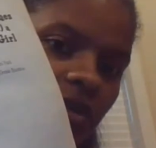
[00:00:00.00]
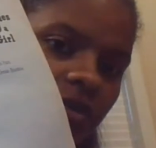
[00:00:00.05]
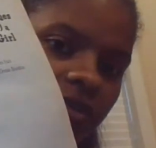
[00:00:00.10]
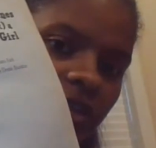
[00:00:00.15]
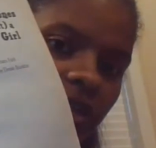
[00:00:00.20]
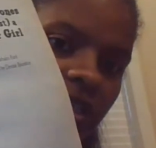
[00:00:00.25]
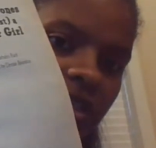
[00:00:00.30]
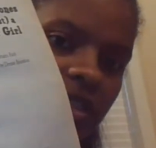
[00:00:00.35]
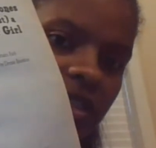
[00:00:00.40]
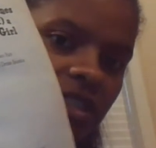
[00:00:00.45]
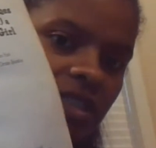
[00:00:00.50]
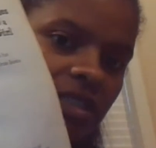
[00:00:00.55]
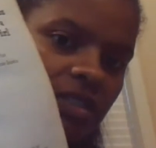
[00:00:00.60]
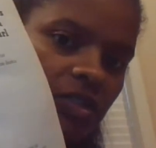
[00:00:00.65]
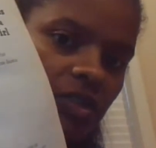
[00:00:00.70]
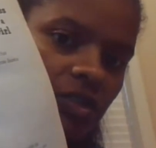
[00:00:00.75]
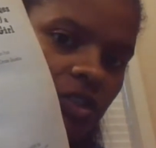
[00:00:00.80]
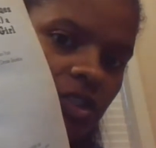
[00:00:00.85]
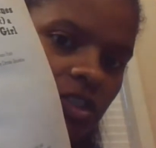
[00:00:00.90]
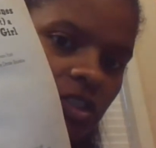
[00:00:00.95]
So for
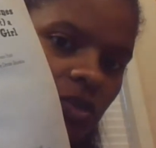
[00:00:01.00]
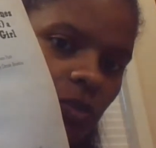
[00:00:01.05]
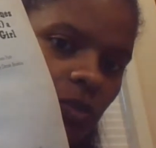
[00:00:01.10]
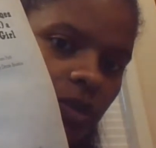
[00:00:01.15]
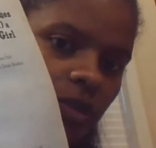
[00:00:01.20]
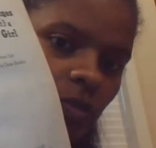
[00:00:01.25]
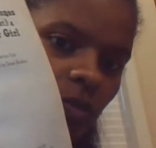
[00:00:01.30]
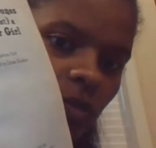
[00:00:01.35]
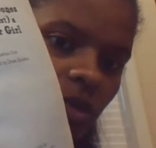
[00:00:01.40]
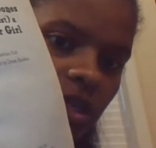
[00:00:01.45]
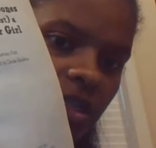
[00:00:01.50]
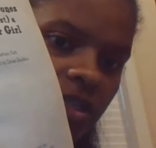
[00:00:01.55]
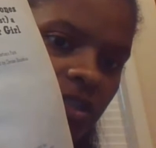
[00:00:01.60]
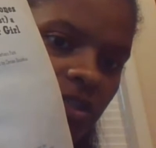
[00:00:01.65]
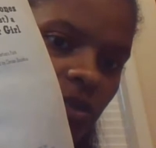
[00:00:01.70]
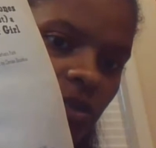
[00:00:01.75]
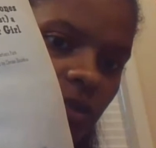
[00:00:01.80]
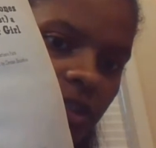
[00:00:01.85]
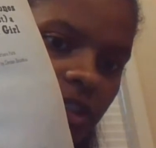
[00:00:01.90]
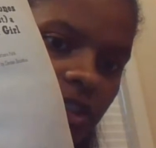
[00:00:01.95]
instance, there's story 1,
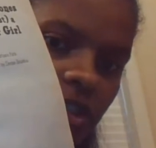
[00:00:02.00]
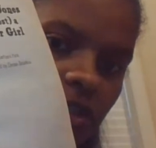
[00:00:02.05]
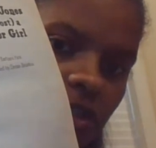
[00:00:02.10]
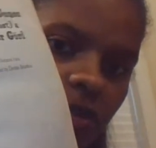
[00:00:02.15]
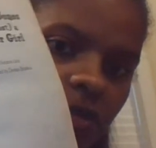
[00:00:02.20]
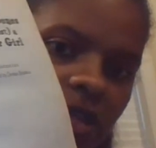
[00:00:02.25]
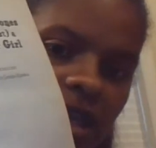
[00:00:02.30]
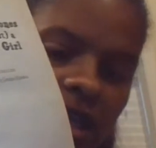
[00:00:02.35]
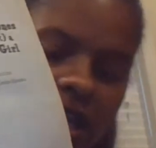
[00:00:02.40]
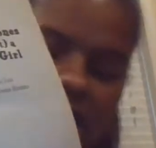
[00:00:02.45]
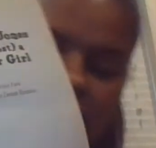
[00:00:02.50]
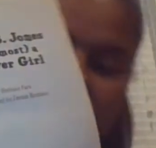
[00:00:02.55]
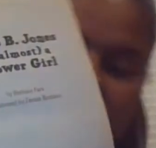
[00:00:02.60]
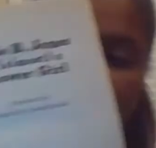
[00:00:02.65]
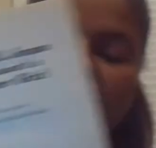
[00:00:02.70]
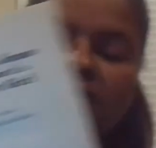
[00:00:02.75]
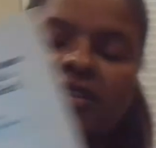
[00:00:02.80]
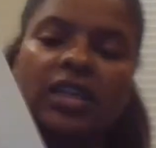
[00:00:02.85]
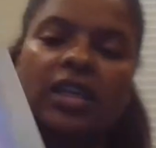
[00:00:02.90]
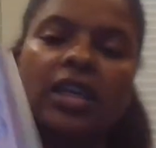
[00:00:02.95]
story 2, that
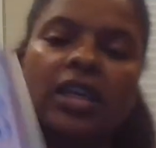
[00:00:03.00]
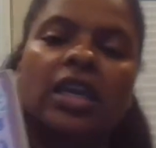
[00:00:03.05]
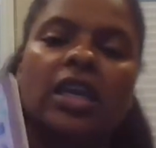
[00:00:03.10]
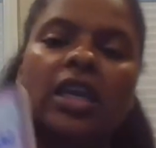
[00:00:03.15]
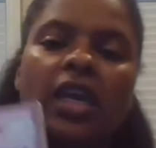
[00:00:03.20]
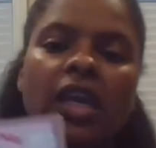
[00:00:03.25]
kind of thing.